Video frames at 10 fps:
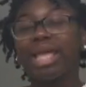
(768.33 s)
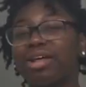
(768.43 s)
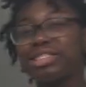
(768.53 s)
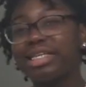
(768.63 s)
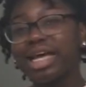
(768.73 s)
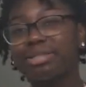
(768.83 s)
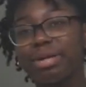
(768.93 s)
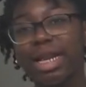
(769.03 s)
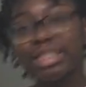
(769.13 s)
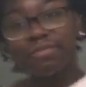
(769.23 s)
And I'll see you guys in
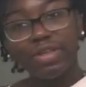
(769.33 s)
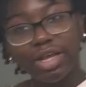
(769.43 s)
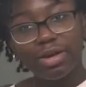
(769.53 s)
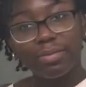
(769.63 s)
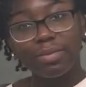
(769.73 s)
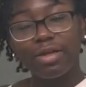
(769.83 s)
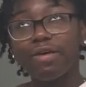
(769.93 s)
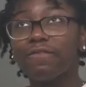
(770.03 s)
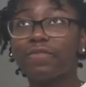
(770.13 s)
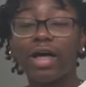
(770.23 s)
my next video.
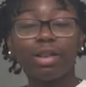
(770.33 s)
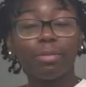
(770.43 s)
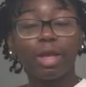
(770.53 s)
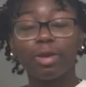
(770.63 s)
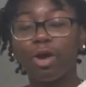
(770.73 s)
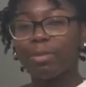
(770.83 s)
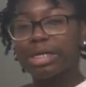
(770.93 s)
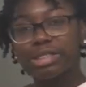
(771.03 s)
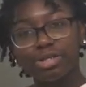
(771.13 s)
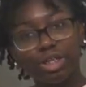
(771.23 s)
Follow me on all
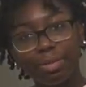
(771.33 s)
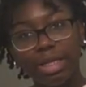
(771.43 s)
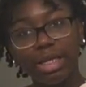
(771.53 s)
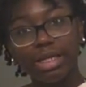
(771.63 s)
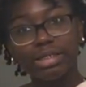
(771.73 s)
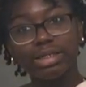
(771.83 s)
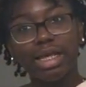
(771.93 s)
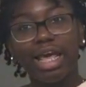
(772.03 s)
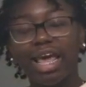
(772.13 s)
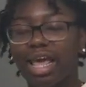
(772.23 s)
my social medias.
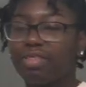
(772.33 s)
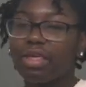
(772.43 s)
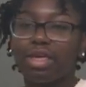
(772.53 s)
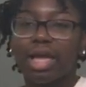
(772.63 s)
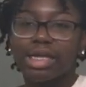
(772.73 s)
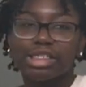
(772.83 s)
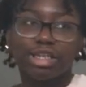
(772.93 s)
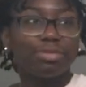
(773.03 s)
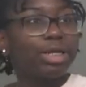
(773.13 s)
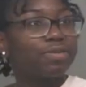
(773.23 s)
And thank you guys
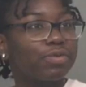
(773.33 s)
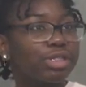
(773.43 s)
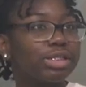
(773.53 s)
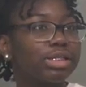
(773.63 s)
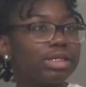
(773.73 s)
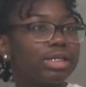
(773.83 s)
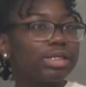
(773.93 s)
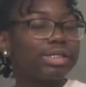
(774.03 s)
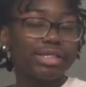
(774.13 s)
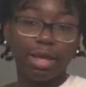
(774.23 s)
so much for just
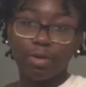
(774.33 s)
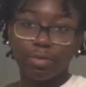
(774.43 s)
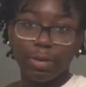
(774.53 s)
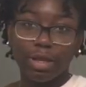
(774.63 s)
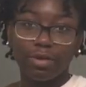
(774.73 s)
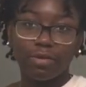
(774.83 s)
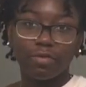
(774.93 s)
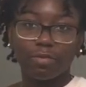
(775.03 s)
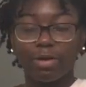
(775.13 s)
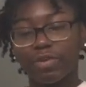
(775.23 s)
staying with me
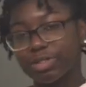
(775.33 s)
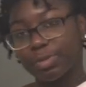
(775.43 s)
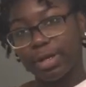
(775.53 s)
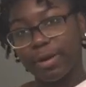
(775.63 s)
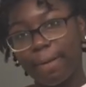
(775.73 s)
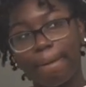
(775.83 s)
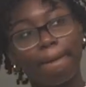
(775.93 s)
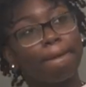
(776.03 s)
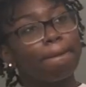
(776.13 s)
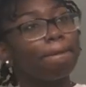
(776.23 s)
for my freshman year.
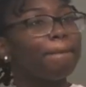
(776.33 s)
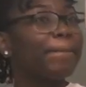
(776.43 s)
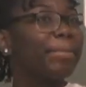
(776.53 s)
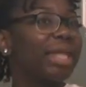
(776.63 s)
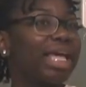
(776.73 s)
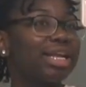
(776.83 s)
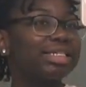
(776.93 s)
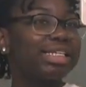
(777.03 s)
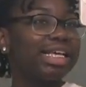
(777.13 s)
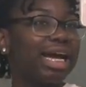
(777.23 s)
And
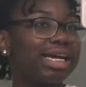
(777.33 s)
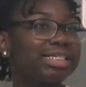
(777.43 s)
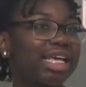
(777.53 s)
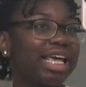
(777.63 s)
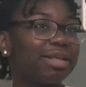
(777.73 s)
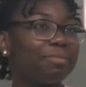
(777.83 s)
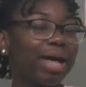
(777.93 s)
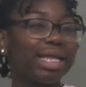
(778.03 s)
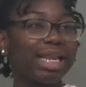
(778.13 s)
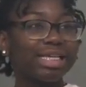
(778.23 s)
I'll see you guys in
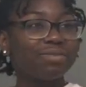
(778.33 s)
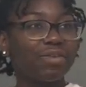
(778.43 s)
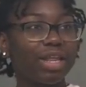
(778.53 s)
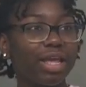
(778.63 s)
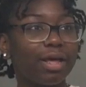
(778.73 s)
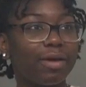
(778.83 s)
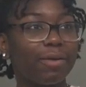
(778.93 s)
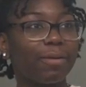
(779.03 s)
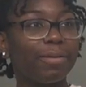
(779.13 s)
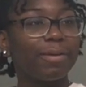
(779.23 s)
my next
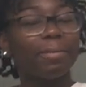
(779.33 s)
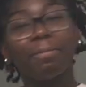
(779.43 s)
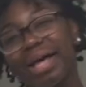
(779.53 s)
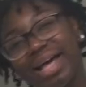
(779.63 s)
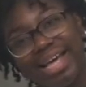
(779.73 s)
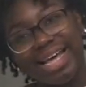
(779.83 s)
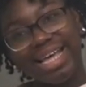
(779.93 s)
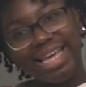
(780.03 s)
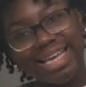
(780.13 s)
video. Bye!